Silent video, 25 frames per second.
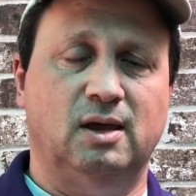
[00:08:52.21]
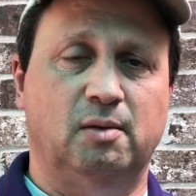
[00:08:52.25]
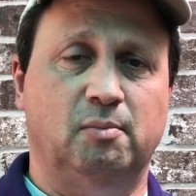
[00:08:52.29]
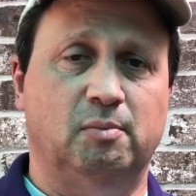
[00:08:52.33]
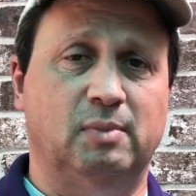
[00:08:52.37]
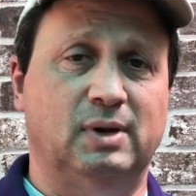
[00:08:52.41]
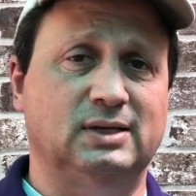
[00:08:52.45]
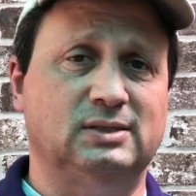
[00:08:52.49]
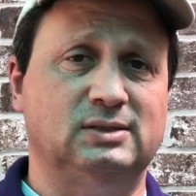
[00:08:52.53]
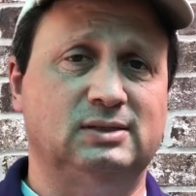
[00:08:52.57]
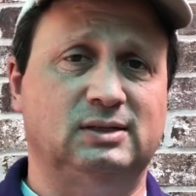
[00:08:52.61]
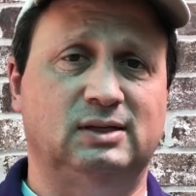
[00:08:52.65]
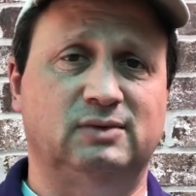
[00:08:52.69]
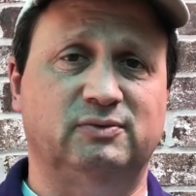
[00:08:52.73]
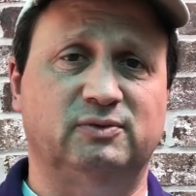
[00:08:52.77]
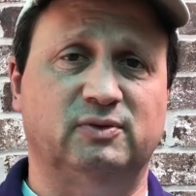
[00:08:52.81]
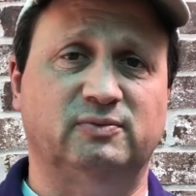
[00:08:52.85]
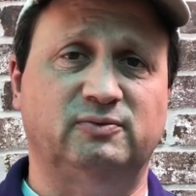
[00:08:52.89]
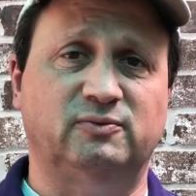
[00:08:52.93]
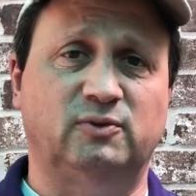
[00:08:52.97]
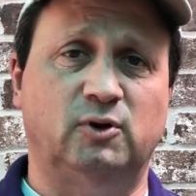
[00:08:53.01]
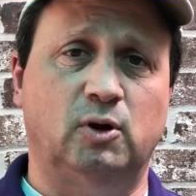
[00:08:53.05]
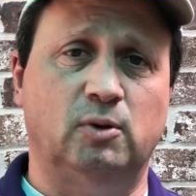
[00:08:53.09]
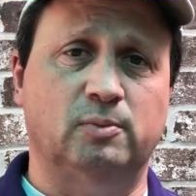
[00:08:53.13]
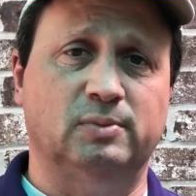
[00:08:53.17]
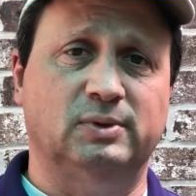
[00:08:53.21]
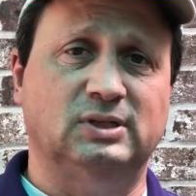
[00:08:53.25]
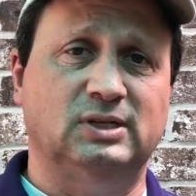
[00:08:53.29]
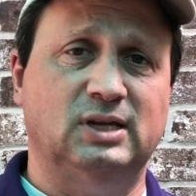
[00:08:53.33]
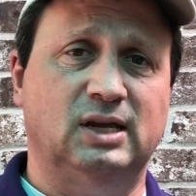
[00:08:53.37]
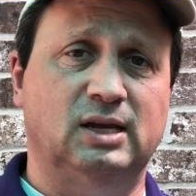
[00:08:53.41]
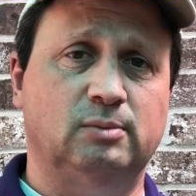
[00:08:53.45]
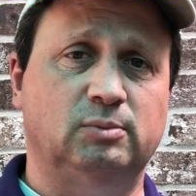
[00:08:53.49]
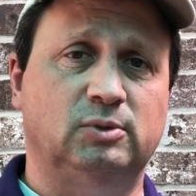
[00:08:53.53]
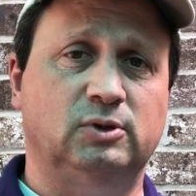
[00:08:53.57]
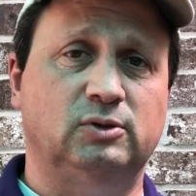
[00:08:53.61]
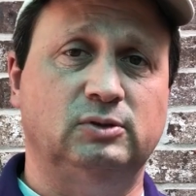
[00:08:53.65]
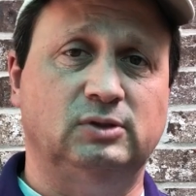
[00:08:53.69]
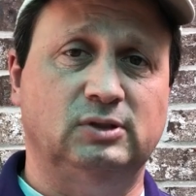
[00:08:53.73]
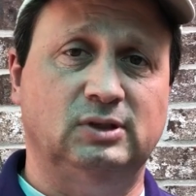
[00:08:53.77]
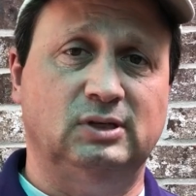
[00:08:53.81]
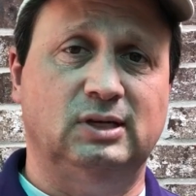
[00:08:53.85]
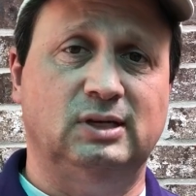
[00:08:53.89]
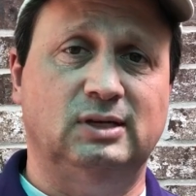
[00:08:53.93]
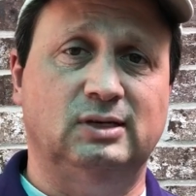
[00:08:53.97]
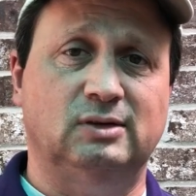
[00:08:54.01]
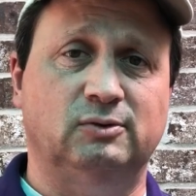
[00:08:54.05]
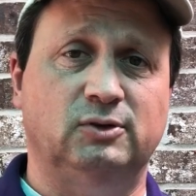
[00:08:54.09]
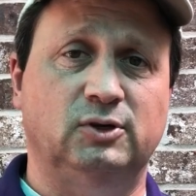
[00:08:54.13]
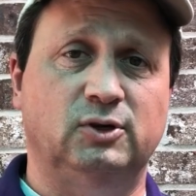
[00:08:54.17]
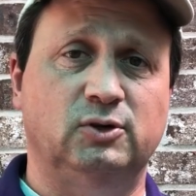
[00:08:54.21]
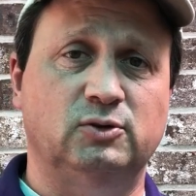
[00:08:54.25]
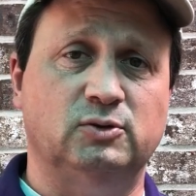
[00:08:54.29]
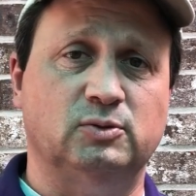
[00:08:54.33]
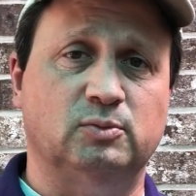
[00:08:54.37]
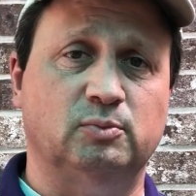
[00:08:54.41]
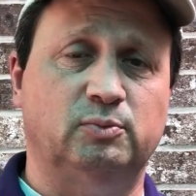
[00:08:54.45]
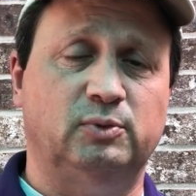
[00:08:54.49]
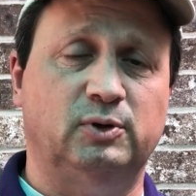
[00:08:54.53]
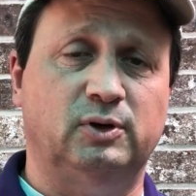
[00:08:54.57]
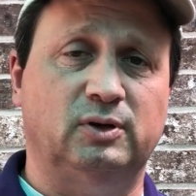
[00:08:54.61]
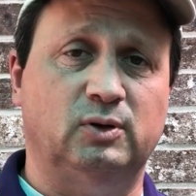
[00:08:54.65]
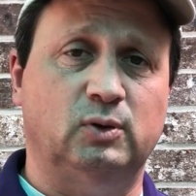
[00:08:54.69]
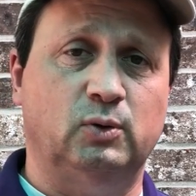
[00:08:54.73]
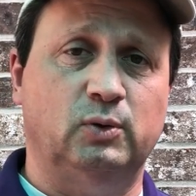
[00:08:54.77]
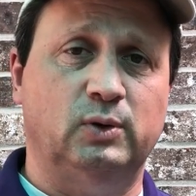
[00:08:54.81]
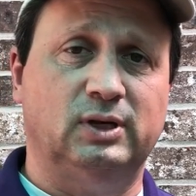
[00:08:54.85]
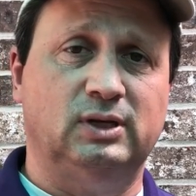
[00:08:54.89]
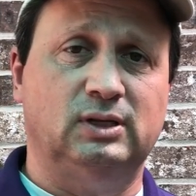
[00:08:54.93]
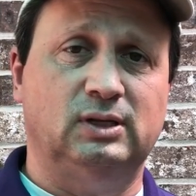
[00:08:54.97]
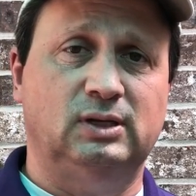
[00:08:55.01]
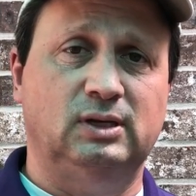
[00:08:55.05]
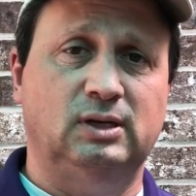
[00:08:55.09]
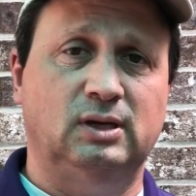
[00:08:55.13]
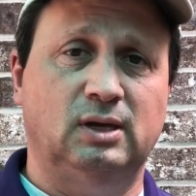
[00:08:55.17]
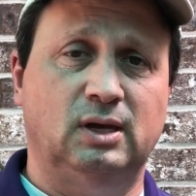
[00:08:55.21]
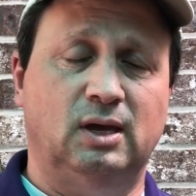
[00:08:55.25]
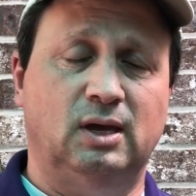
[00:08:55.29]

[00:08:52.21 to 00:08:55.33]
basically from farm to table, you need to use them pretty quickly.